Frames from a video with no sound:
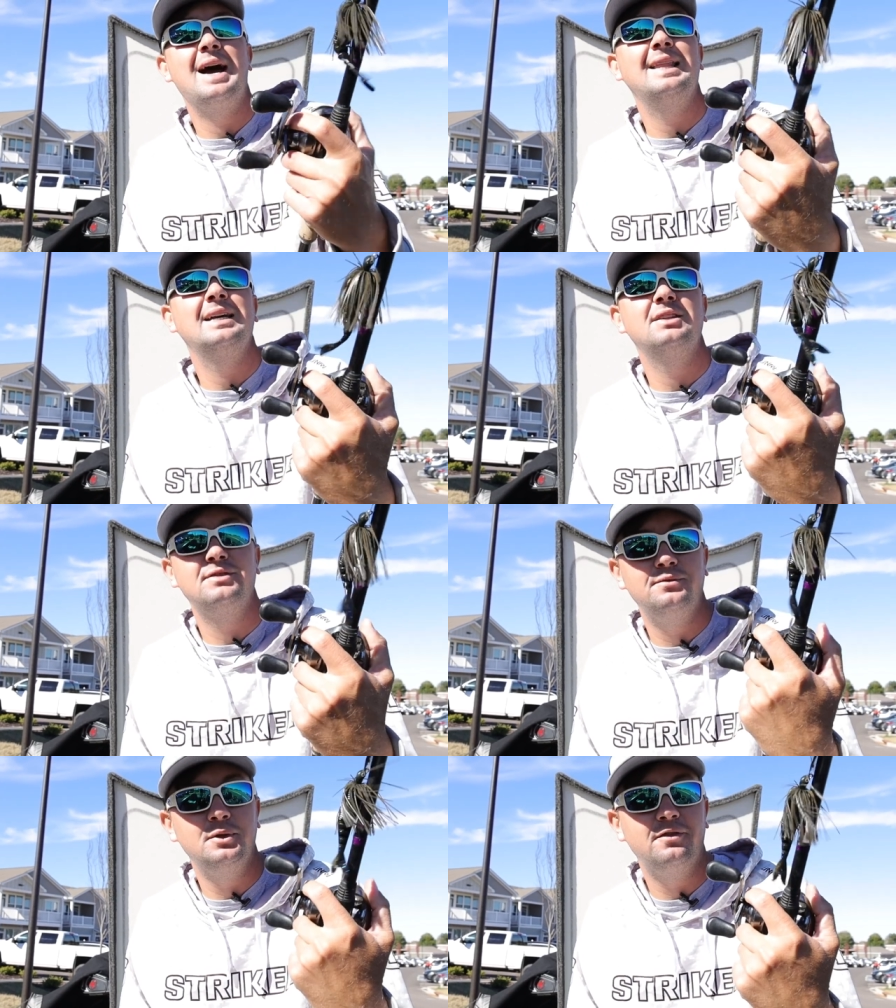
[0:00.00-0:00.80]
I like
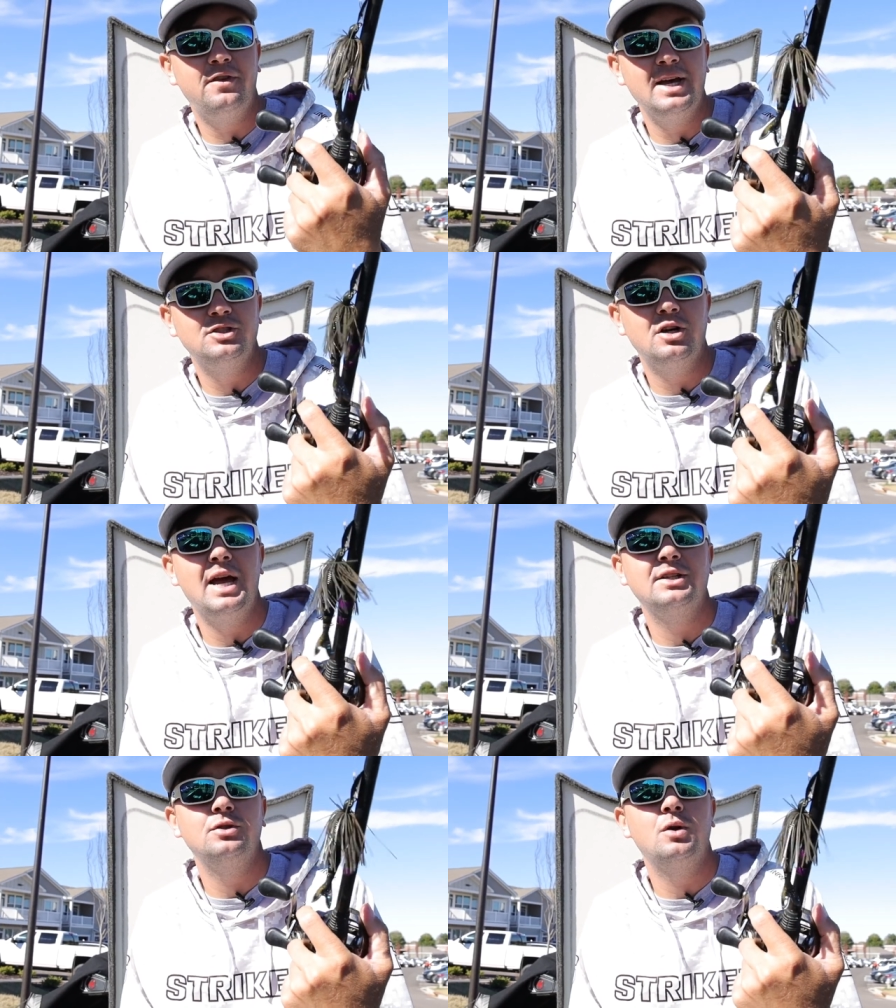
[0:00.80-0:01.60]
the, the faster
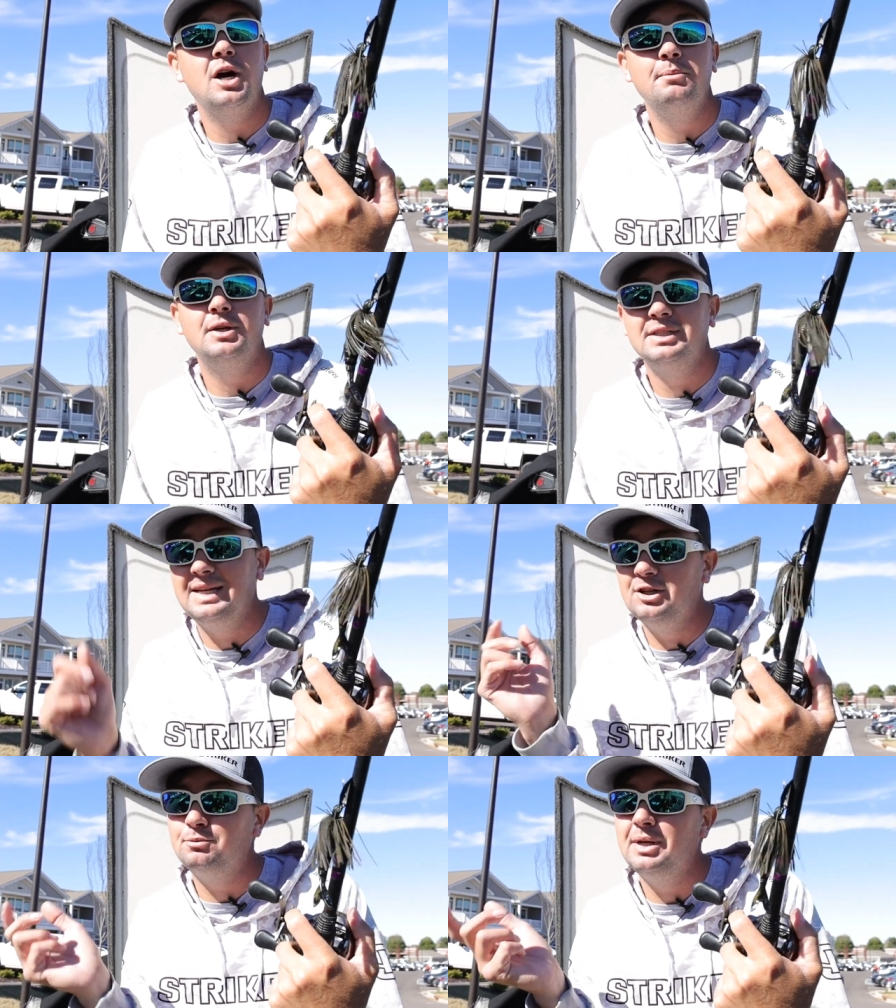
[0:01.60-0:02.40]
action rod because
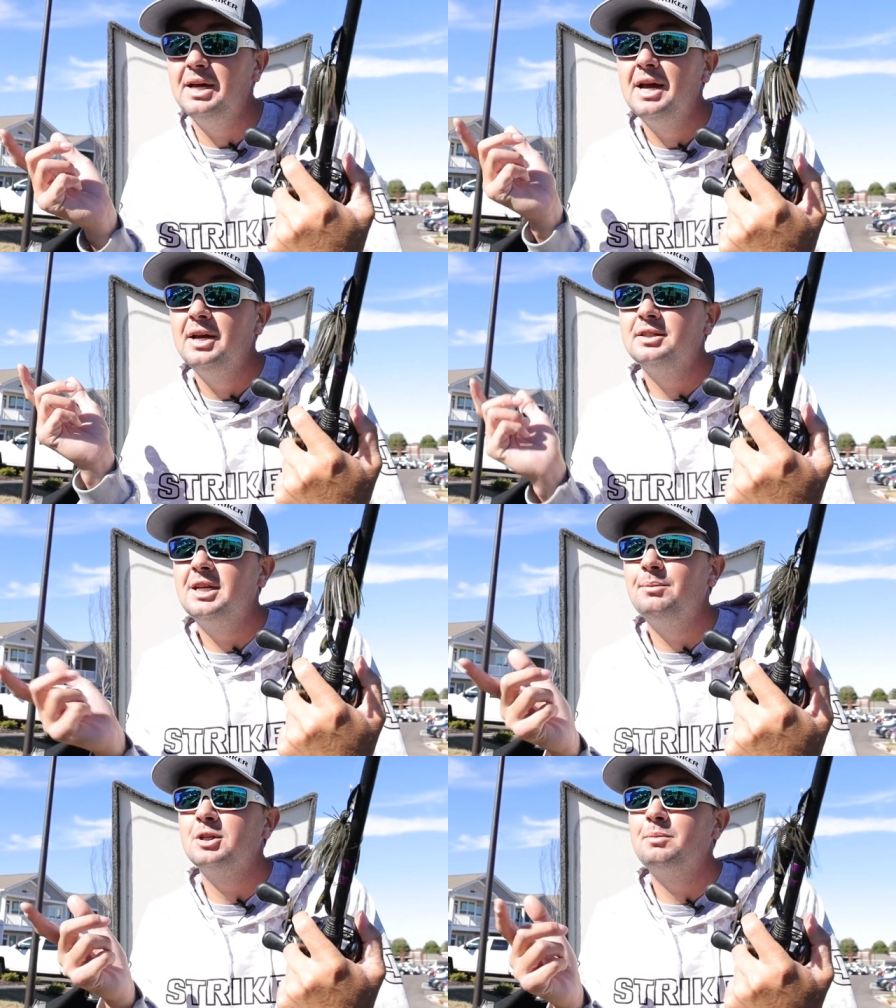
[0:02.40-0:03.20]
it helps me
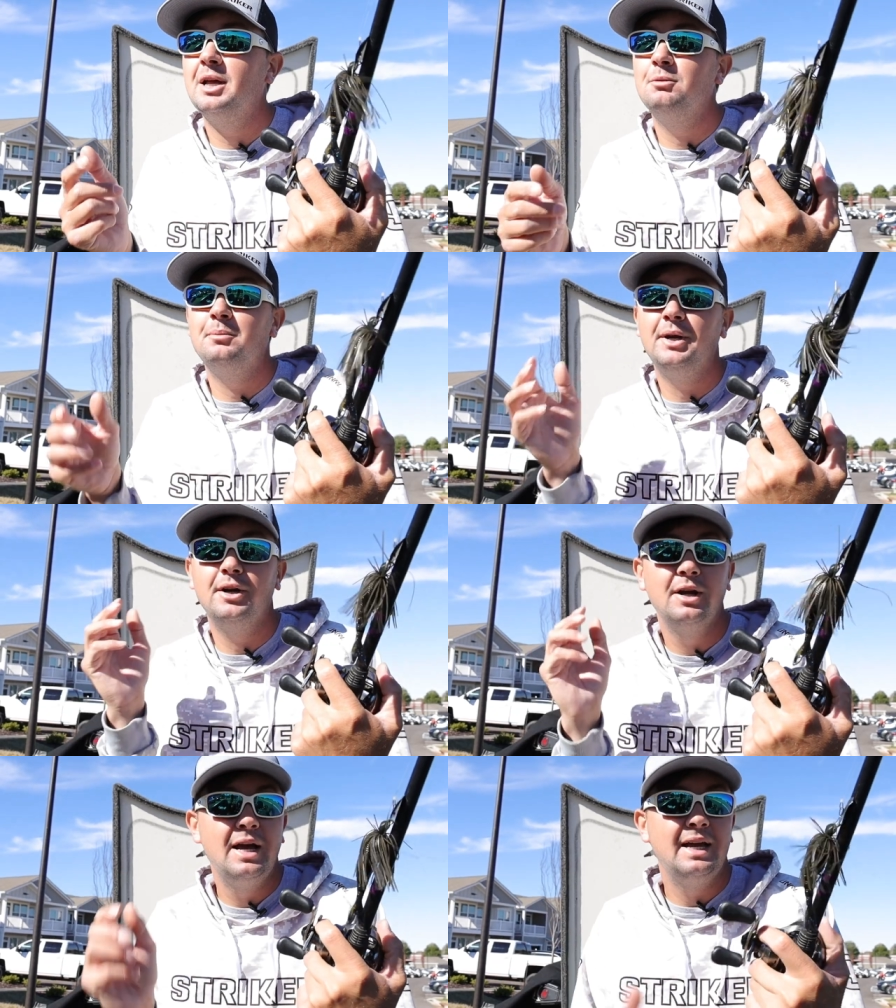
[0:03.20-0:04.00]
skip this bait a little bit
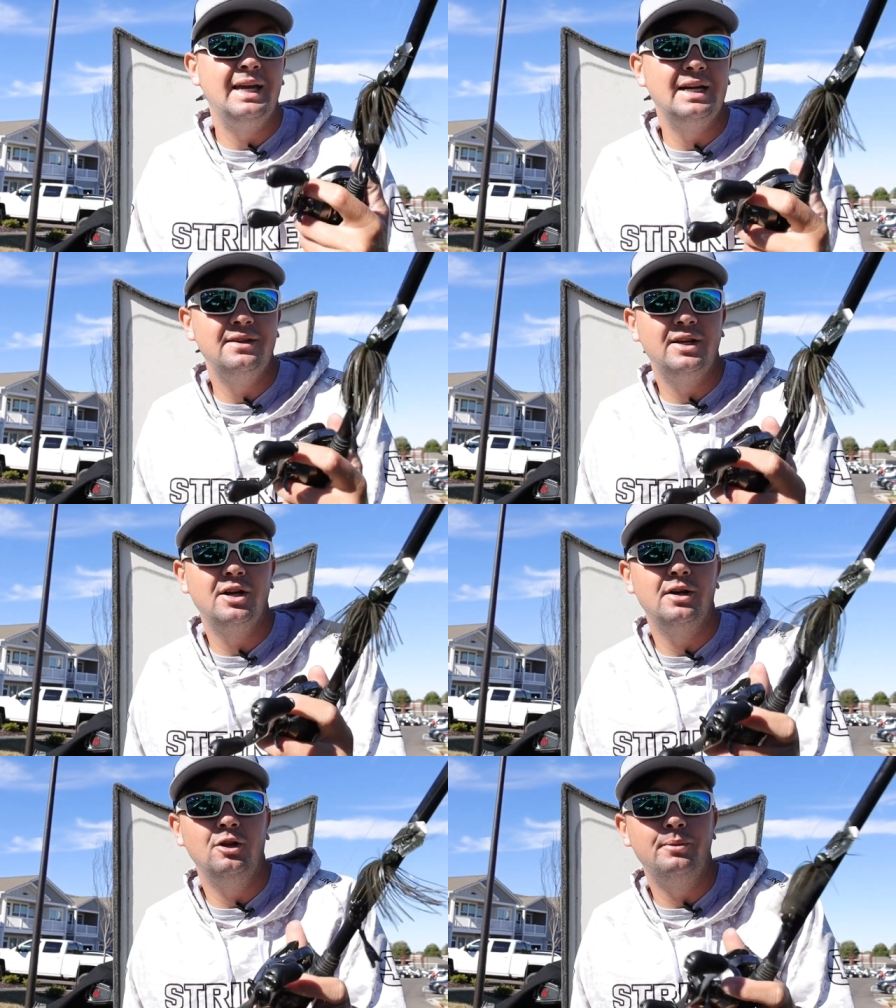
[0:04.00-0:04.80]
better, get it in
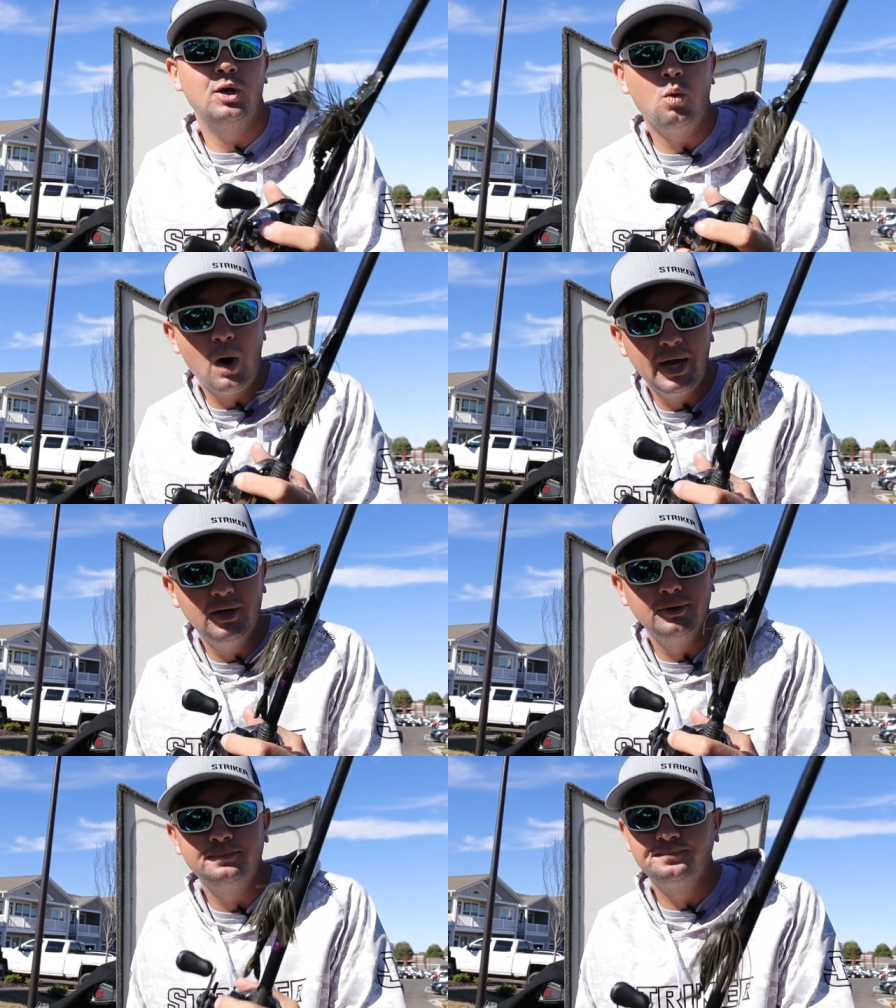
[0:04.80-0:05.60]
there a little bit
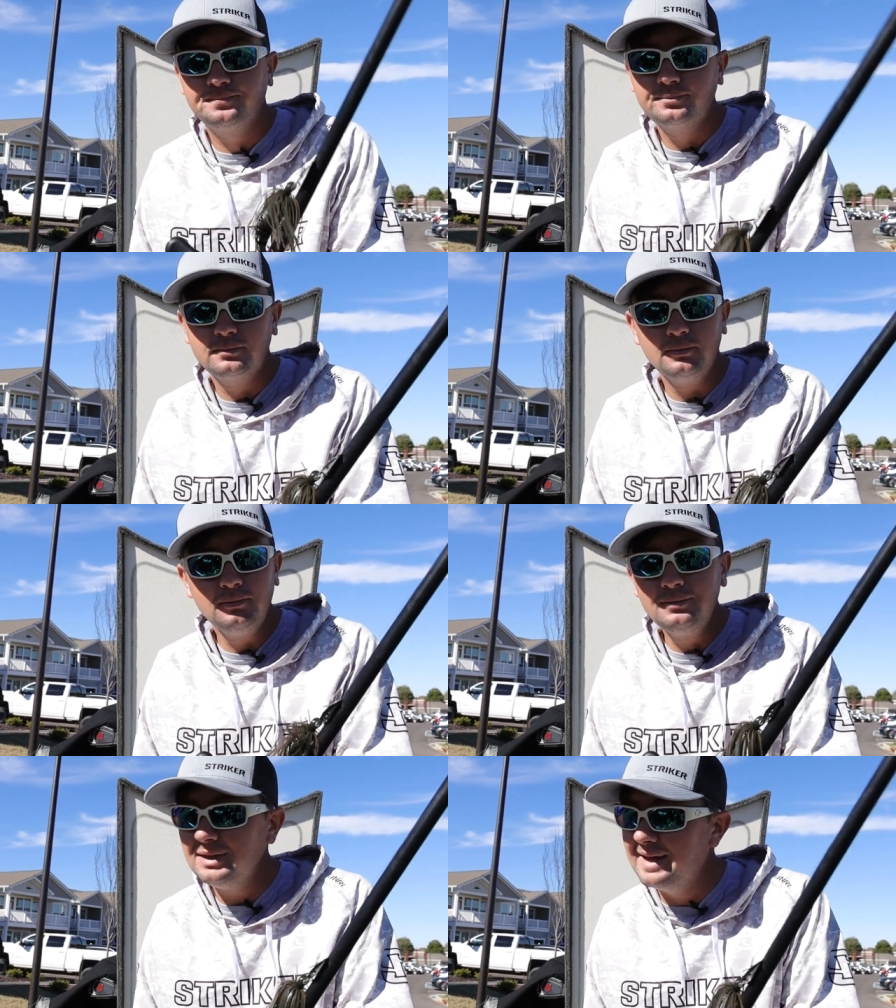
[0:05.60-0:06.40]
quieter,
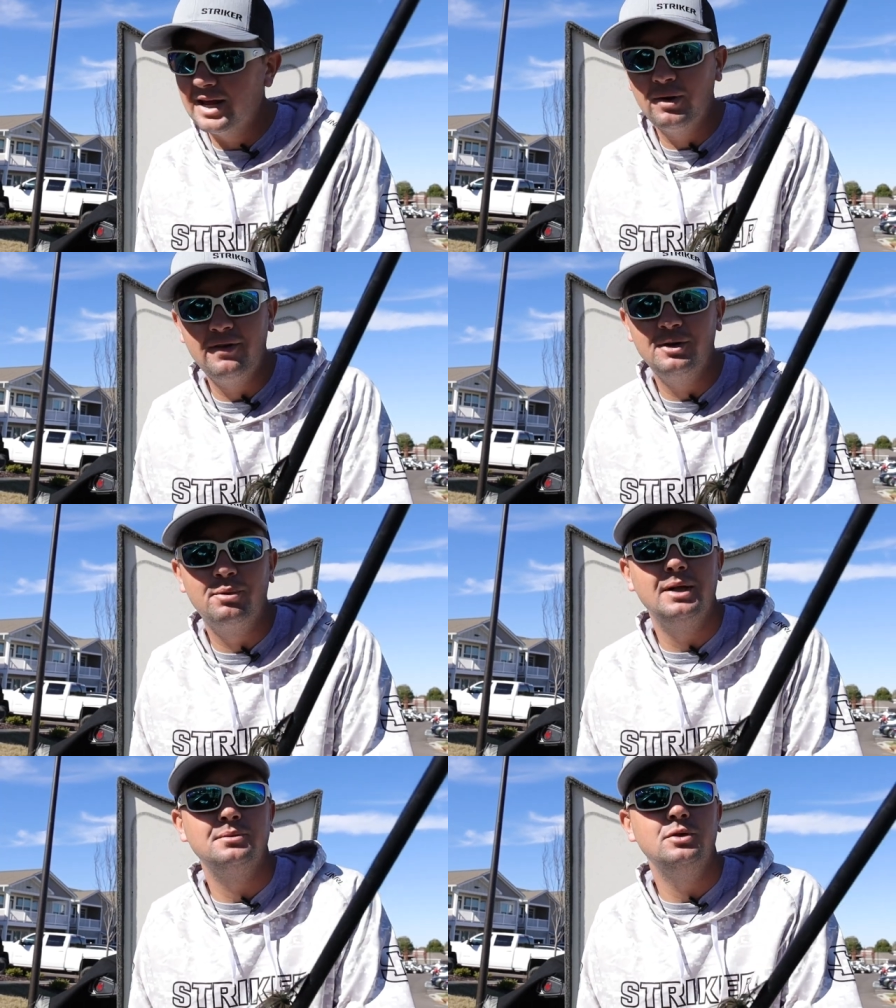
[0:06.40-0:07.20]
and I don't have any
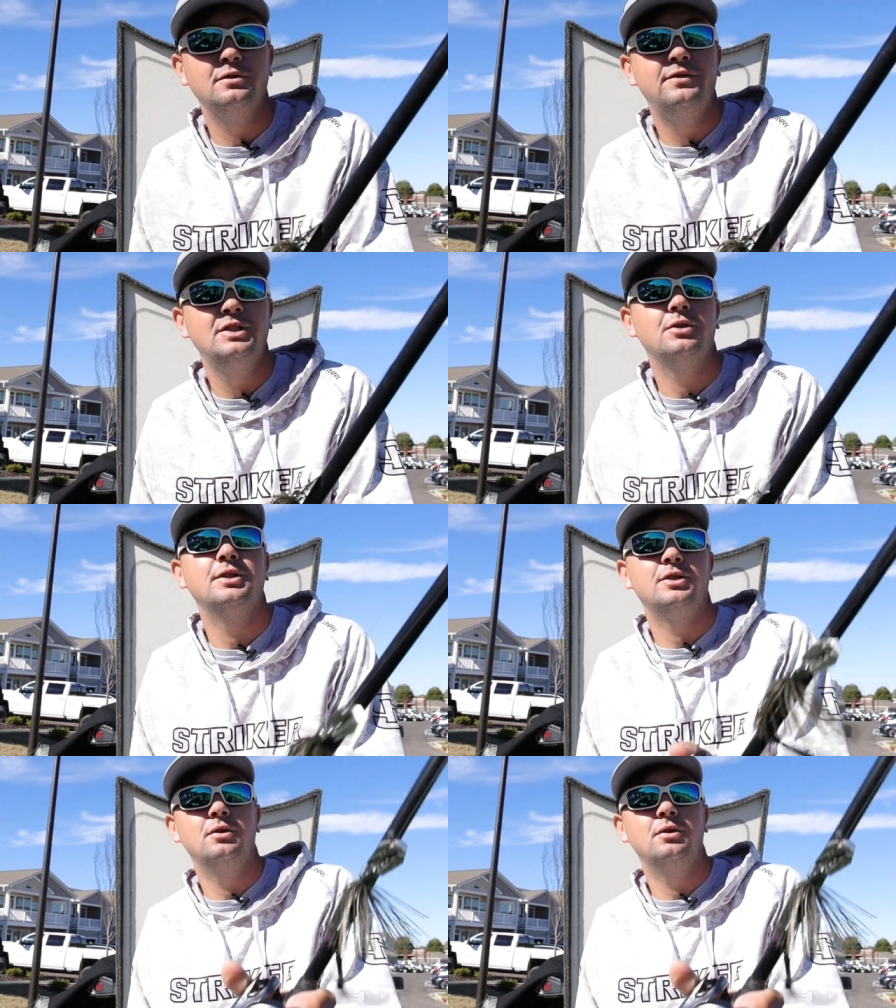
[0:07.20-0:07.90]
problems losing fish on it.